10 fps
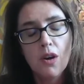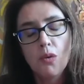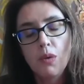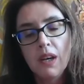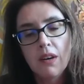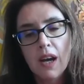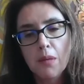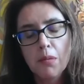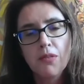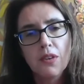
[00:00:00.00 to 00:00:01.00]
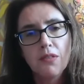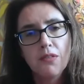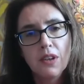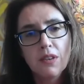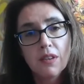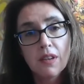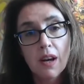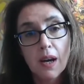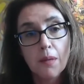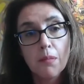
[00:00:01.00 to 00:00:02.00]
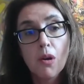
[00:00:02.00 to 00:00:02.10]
we are able for the first time